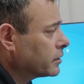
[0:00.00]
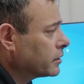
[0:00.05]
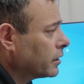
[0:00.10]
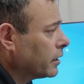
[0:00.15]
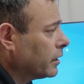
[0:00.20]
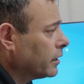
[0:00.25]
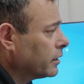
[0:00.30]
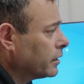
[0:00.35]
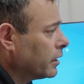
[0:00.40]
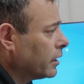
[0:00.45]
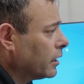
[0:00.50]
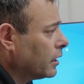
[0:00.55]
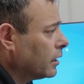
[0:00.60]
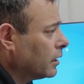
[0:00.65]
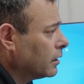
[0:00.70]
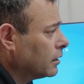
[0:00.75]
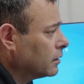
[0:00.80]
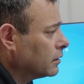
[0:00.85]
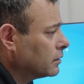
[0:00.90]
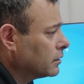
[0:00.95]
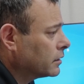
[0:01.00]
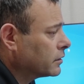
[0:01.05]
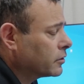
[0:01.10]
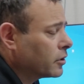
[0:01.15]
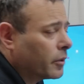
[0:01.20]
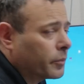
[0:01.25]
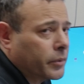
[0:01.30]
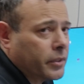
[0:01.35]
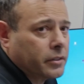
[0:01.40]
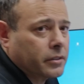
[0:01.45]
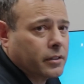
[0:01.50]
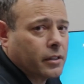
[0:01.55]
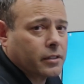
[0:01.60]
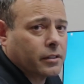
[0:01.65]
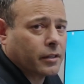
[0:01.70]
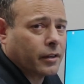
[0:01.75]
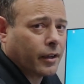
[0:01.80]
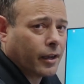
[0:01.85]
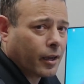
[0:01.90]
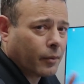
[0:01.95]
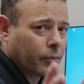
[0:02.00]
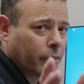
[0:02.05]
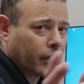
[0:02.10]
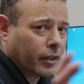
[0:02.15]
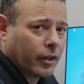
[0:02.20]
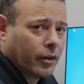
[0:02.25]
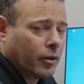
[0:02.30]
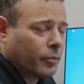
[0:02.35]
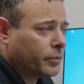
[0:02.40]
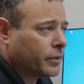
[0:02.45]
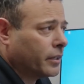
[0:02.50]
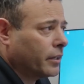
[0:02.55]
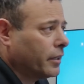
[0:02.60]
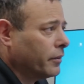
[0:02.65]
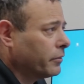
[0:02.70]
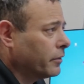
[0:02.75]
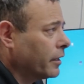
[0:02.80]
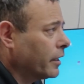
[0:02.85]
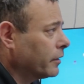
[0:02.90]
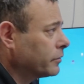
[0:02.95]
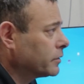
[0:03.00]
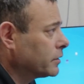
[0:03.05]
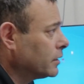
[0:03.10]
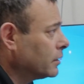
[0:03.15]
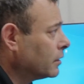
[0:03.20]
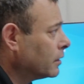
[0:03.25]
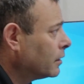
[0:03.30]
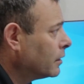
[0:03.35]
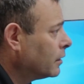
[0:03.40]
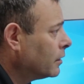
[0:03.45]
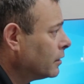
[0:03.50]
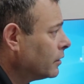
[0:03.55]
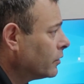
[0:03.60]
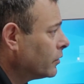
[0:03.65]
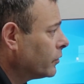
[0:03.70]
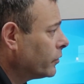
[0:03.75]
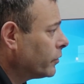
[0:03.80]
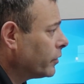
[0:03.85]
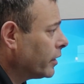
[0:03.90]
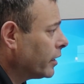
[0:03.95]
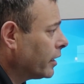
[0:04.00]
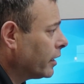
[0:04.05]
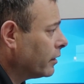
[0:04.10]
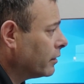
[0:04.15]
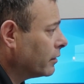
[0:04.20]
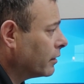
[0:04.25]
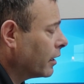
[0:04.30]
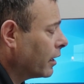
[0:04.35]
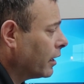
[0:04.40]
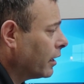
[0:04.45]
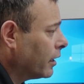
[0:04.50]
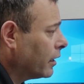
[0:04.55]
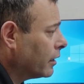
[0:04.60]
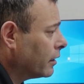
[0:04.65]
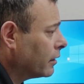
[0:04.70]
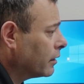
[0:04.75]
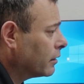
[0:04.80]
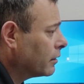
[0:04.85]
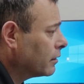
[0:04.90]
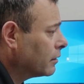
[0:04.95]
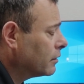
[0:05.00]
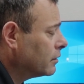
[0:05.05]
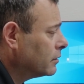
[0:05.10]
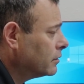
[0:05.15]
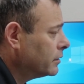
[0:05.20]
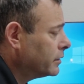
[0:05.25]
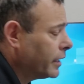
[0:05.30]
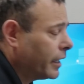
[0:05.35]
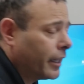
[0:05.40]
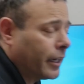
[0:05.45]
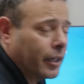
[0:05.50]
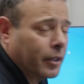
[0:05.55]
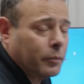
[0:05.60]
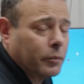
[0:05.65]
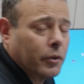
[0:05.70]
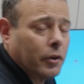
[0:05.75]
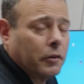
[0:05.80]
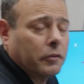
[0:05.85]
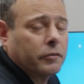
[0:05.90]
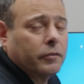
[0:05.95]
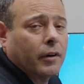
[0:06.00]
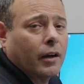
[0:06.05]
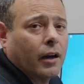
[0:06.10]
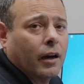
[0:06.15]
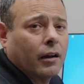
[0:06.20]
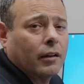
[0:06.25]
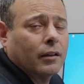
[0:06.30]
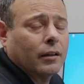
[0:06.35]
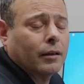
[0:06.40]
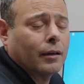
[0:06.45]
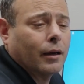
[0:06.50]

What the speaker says: say, let's hope this doesn't happen. I hope to never have to fill out a dating profile.